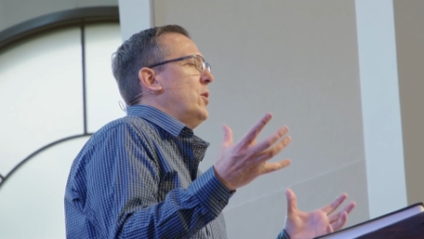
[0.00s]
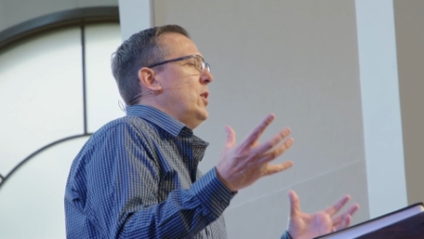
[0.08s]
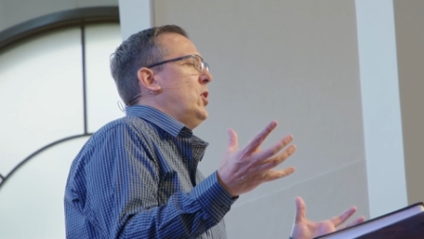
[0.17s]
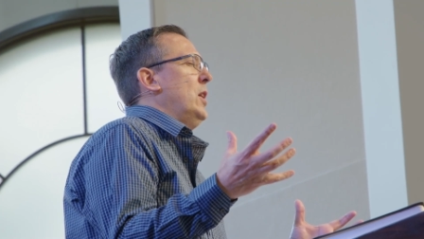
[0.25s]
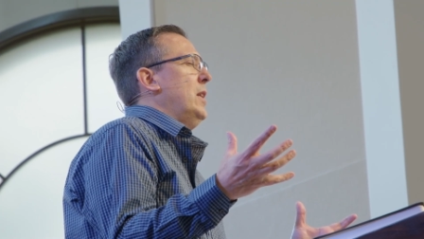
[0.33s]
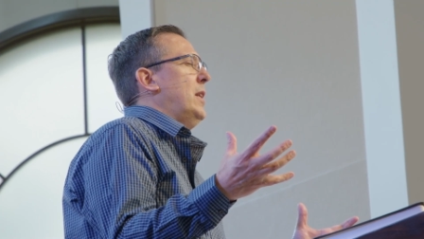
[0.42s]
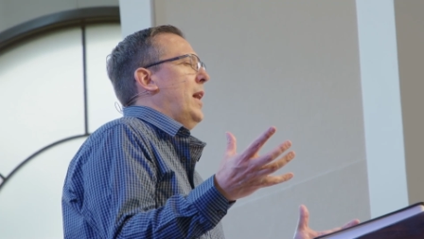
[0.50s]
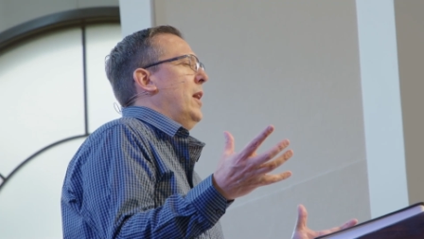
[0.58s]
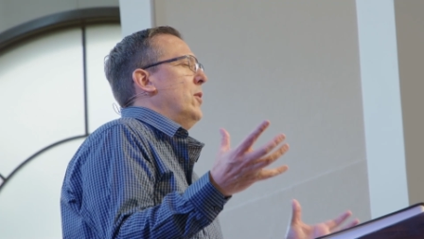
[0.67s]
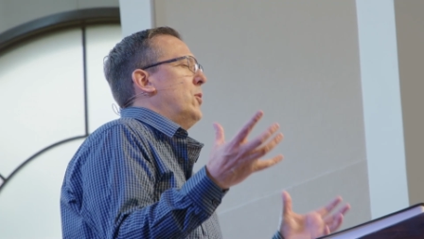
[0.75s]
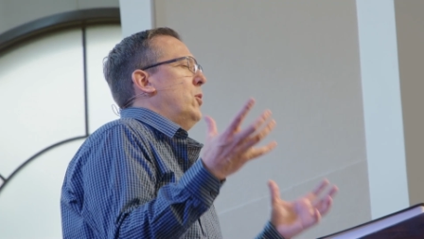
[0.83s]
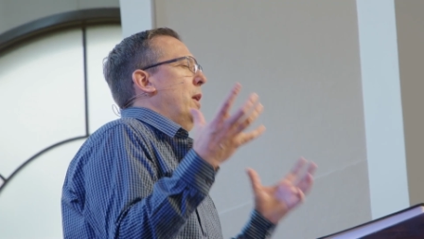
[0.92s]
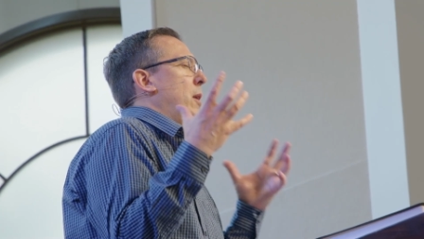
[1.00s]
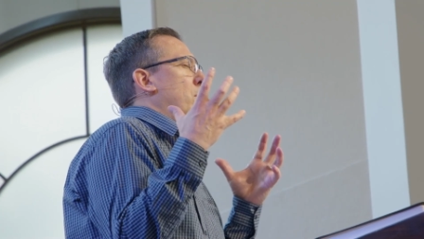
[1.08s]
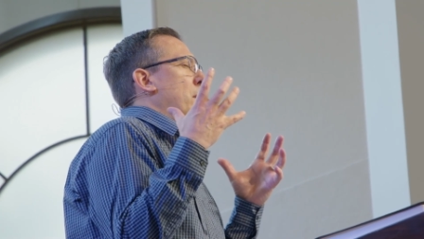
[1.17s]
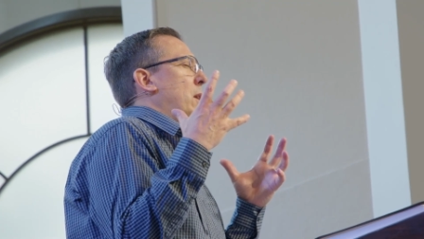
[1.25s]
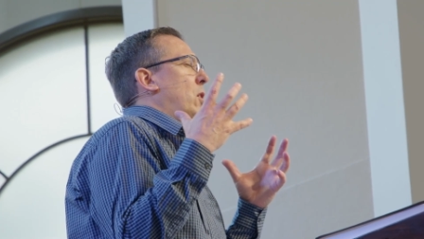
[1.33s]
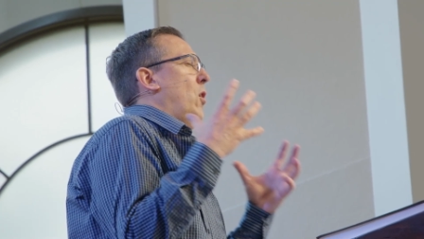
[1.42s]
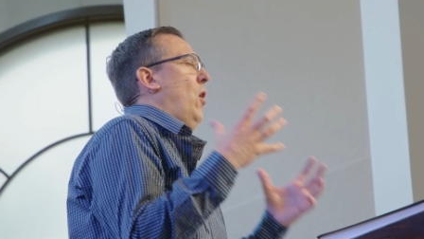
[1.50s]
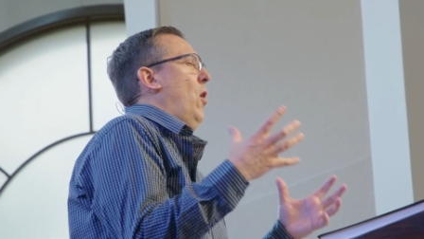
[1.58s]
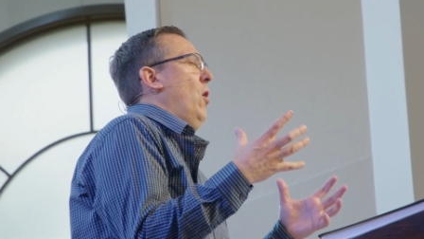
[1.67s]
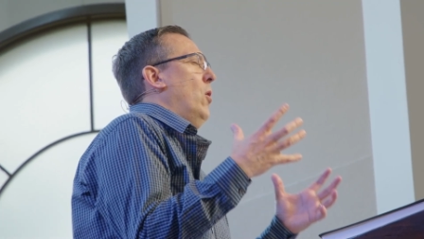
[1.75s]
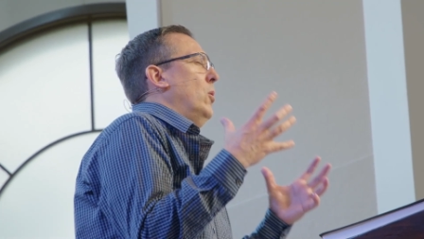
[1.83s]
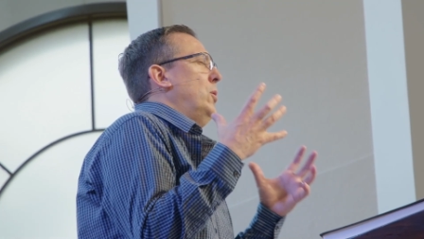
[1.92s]
the Gentiles that have been
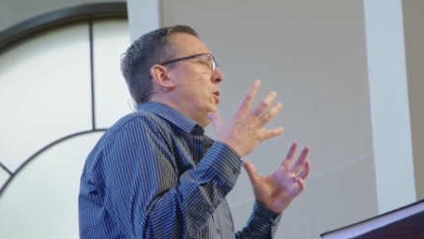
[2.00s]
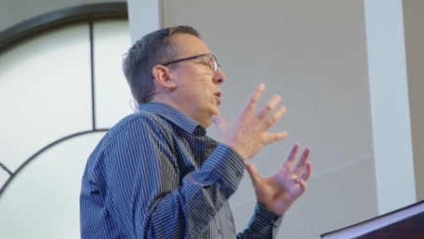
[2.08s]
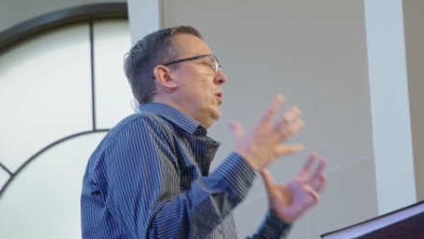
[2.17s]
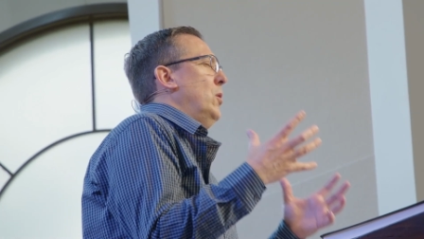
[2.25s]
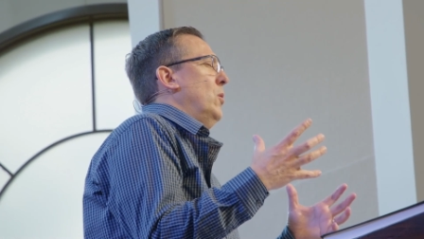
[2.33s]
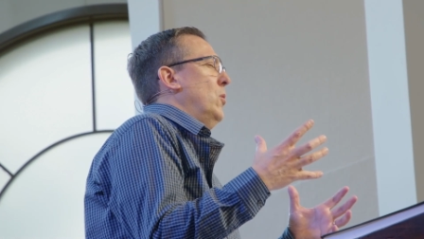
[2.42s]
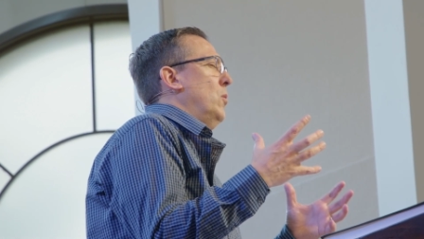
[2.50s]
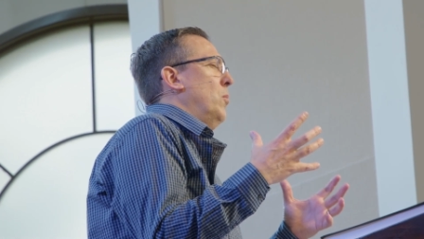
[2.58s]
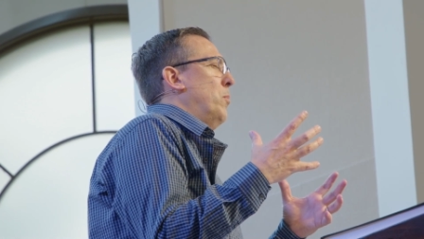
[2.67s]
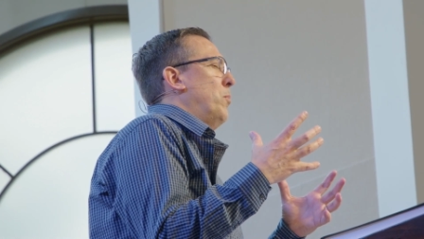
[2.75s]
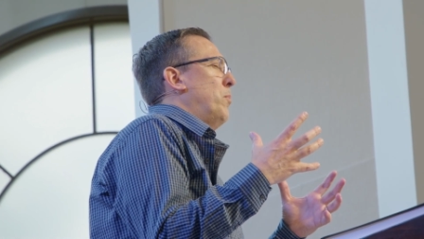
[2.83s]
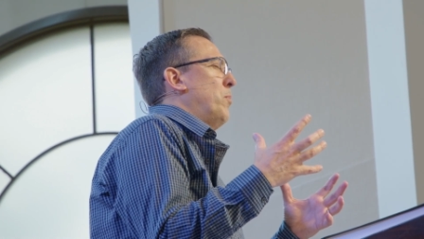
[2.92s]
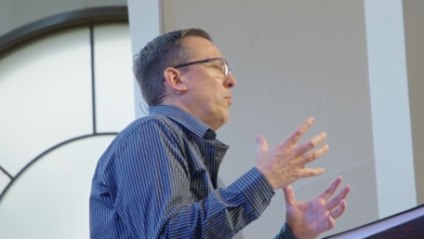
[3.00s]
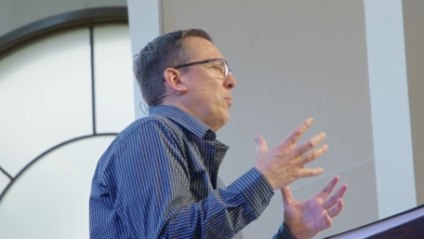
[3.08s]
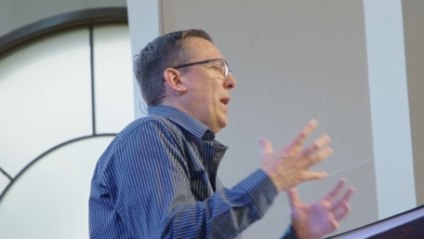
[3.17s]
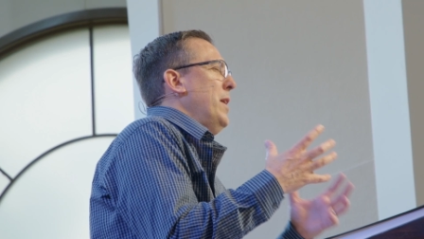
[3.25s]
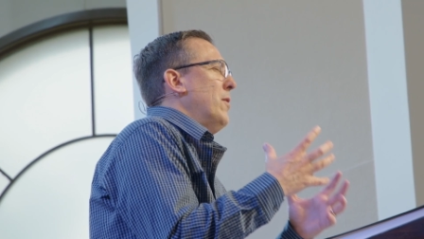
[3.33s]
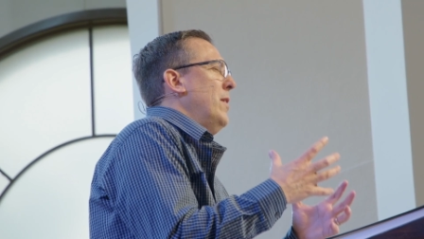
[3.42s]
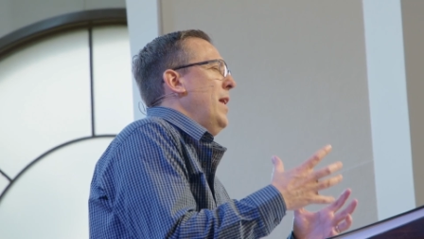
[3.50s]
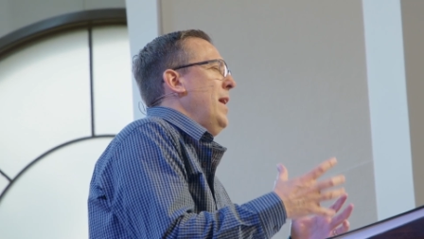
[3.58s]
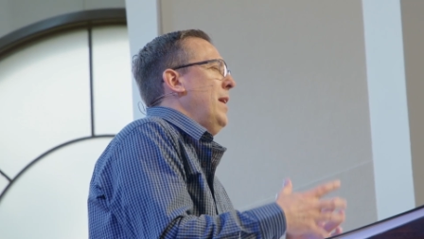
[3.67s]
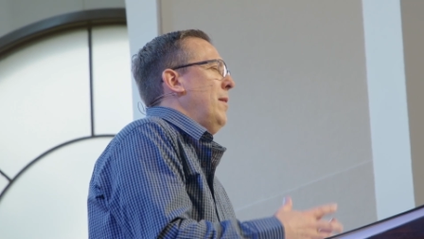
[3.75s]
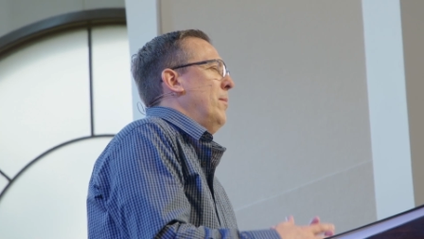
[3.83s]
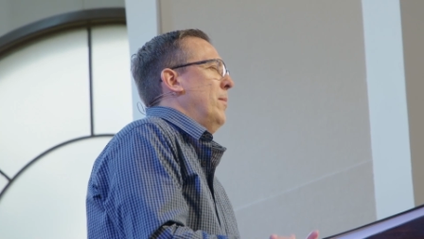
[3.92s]
called to you by your
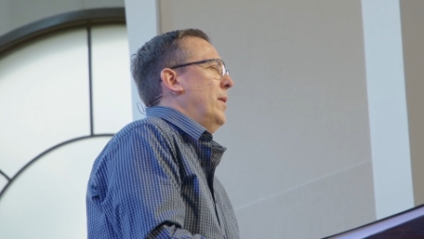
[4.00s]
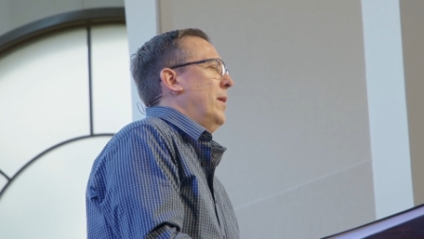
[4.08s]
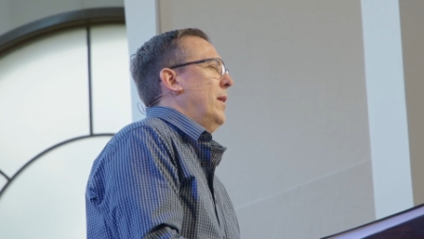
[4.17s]
name,